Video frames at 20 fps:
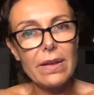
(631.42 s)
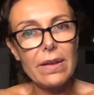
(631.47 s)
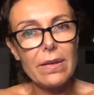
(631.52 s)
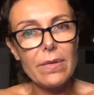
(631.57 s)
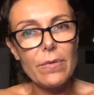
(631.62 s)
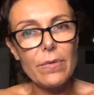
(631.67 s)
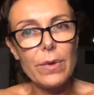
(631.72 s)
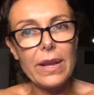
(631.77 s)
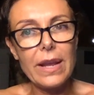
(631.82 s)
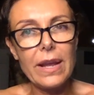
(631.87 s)

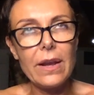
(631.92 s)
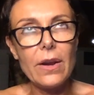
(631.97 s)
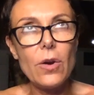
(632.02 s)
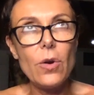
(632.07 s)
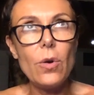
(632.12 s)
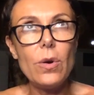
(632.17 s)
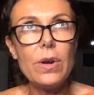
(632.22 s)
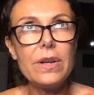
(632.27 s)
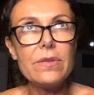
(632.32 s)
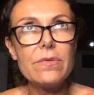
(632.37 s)
we can
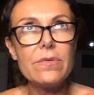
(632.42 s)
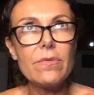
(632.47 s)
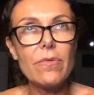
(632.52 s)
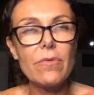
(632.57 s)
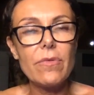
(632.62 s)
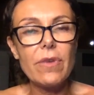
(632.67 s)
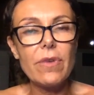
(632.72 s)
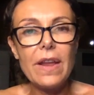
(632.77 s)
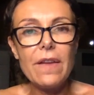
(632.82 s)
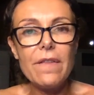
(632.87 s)
call it
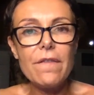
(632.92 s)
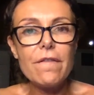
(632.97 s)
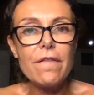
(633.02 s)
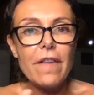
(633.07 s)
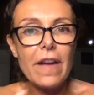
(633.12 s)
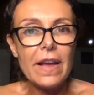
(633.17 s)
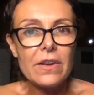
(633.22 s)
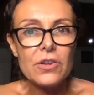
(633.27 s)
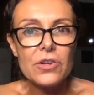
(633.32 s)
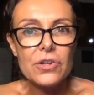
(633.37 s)

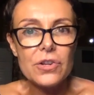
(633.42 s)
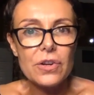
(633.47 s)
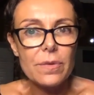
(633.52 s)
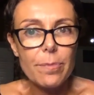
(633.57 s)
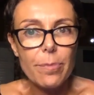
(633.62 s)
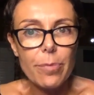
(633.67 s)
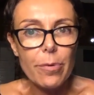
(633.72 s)
reinvention